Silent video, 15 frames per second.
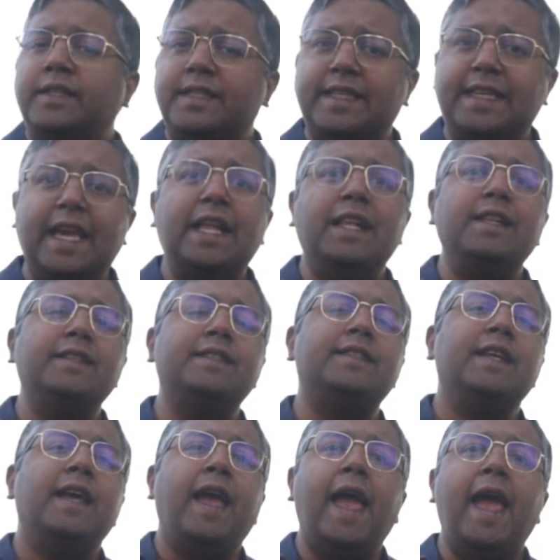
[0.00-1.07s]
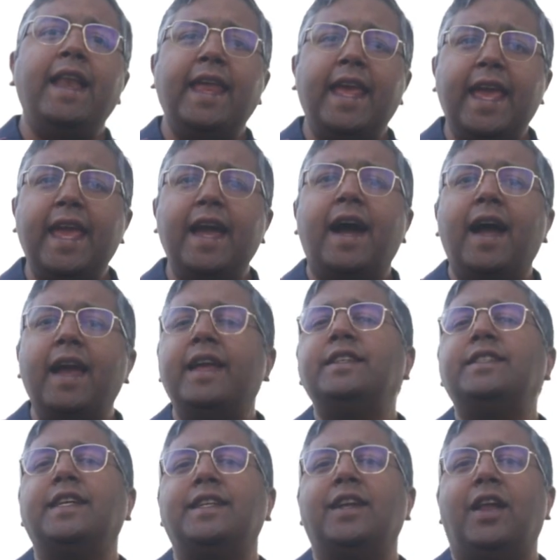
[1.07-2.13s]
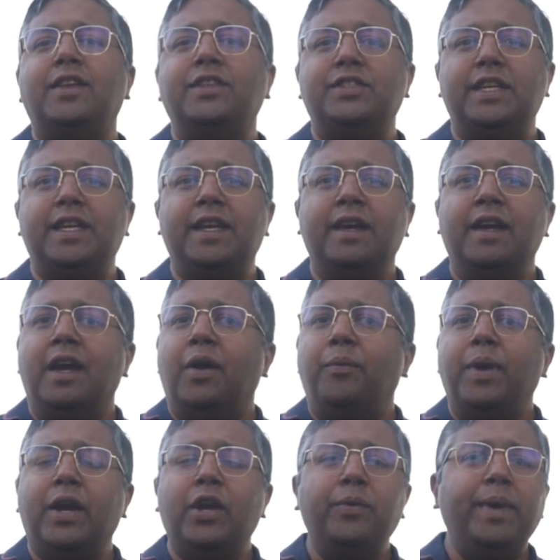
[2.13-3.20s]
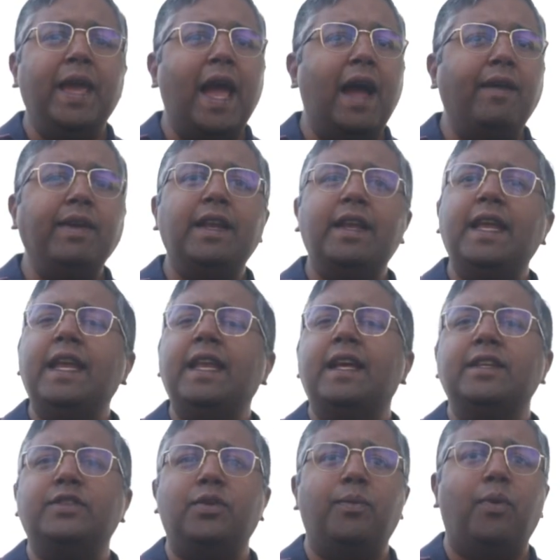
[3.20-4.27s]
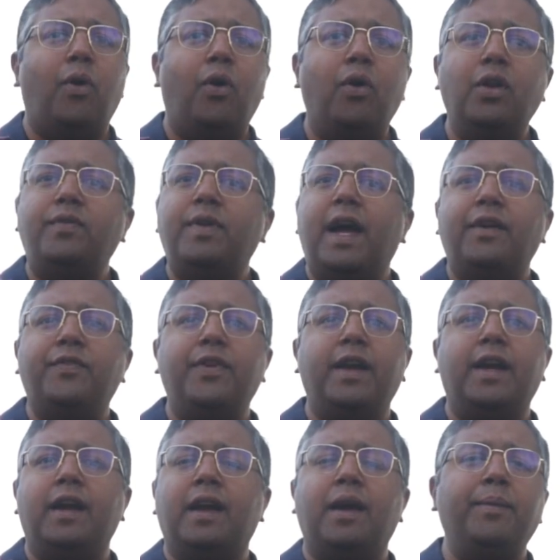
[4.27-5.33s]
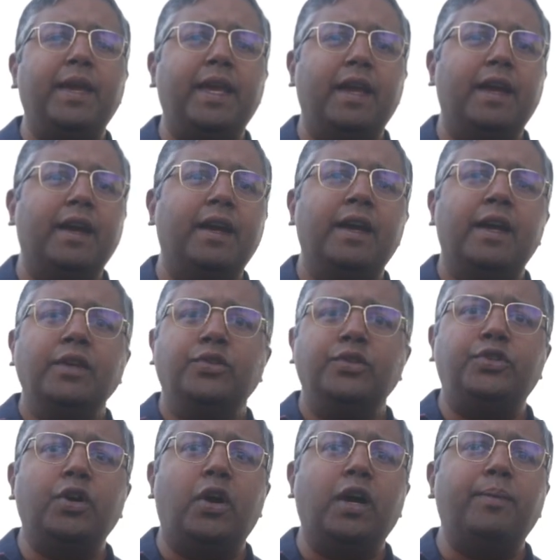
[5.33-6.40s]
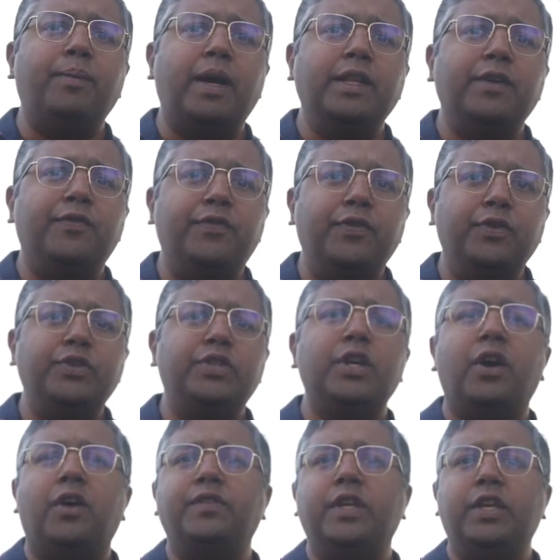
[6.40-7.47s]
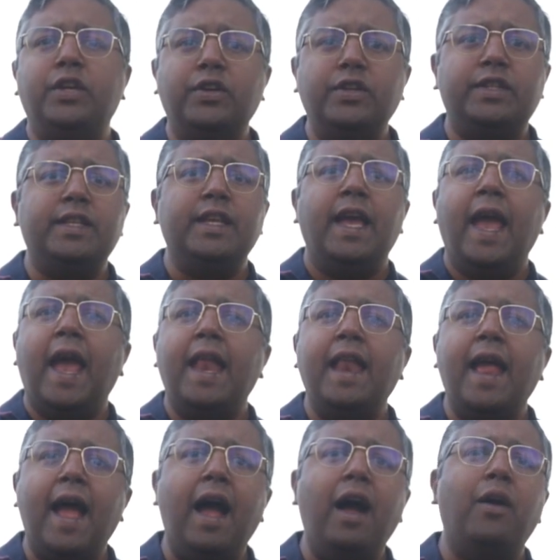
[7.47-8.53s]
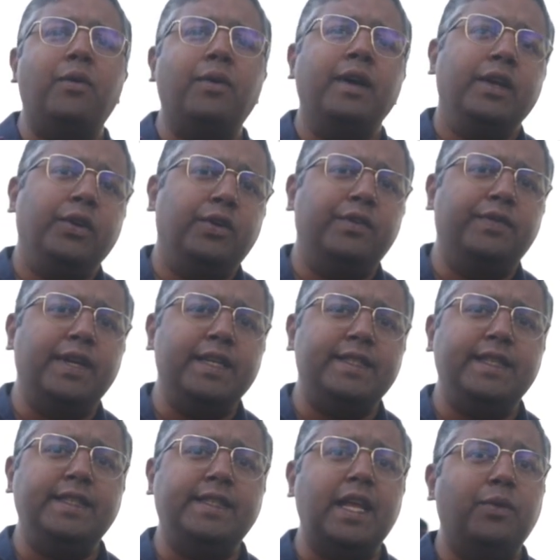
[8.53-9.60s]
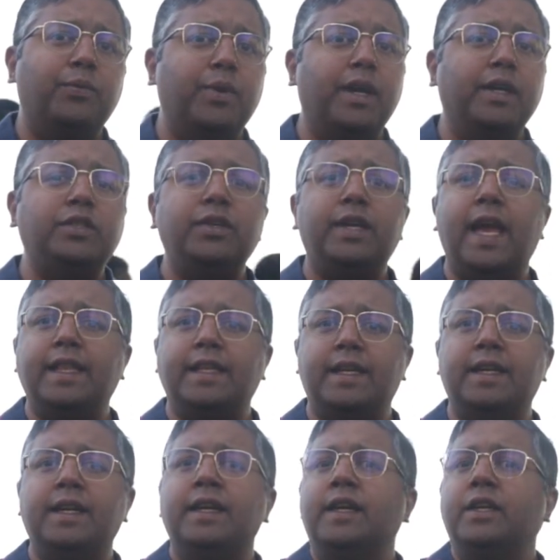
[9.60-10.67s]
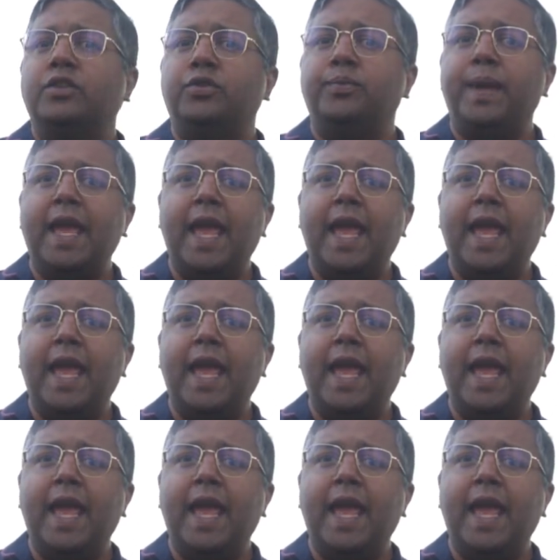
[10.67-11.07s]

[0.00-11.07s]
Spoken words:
skills, and AI and technology. We're going to be having leaders from all over Africa coming here to talk about the future of the youth and how universities can work together to